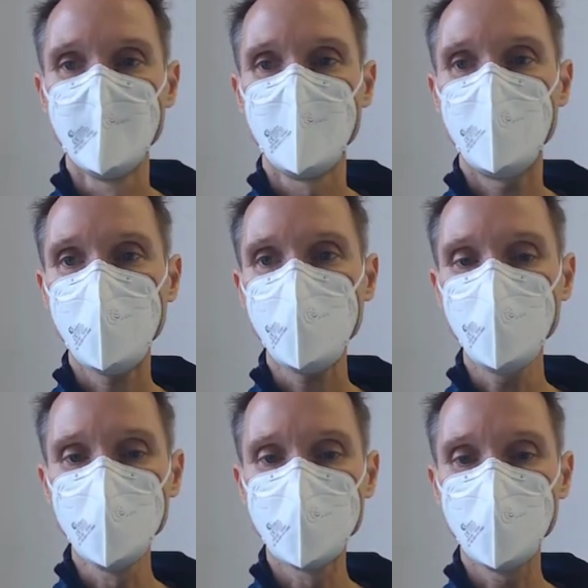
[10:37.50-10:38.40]
That
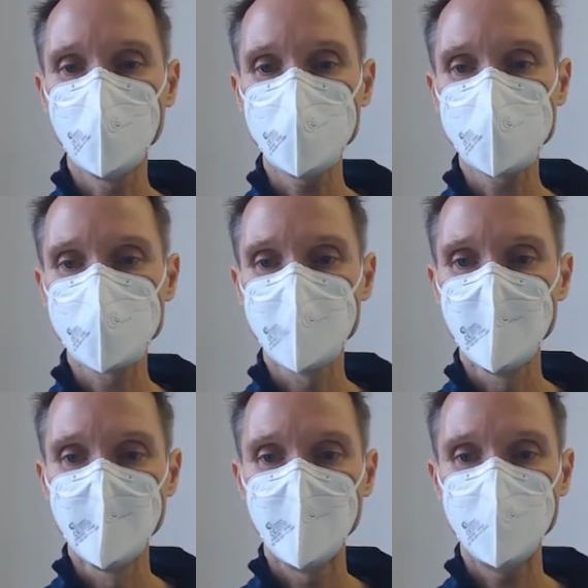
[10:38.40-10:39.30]
will give us
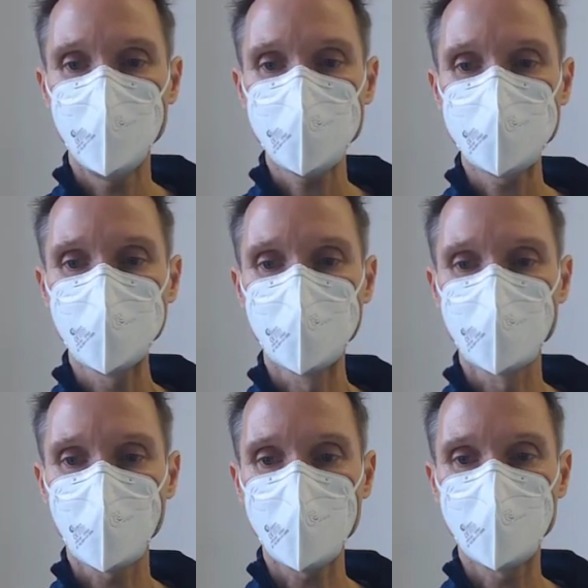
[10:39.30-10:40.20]
a nice little
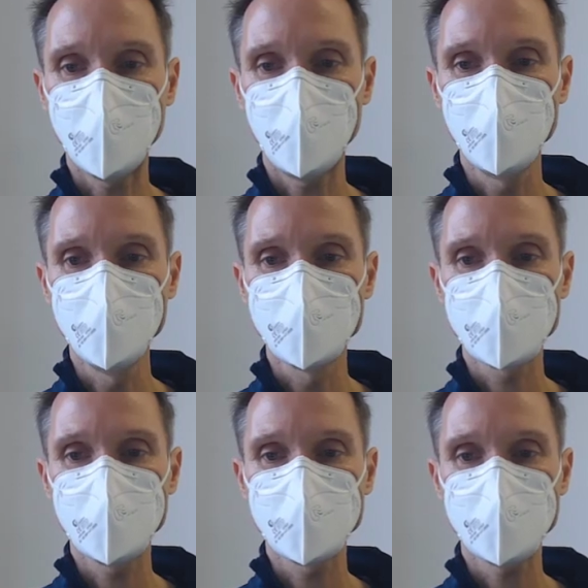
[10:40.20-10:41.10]
drop down. So you
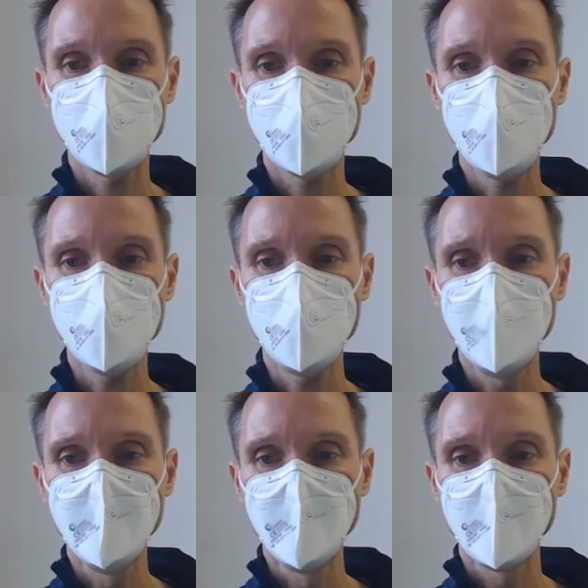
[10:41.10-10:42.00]
can see it here,
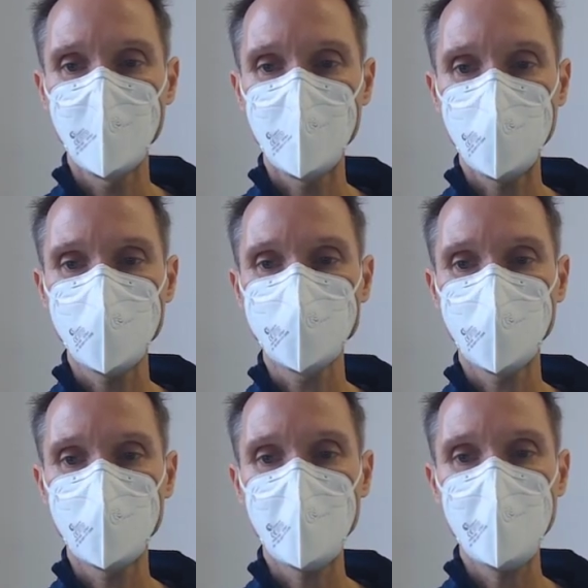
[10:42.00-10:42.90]
where we have
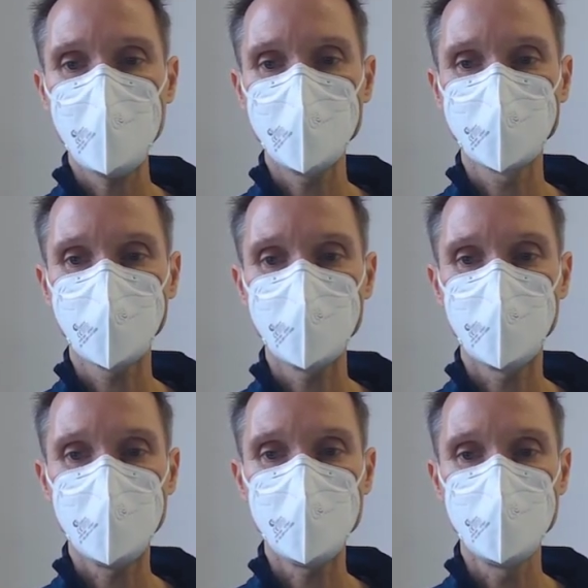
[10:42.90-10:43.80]
type A and type
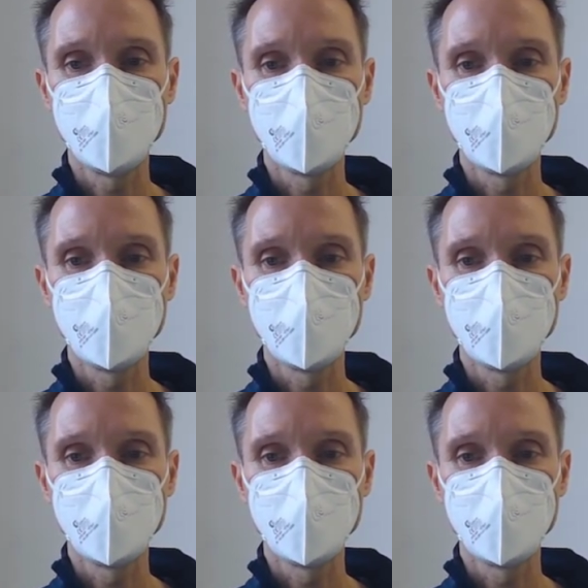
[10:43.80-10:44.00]
B.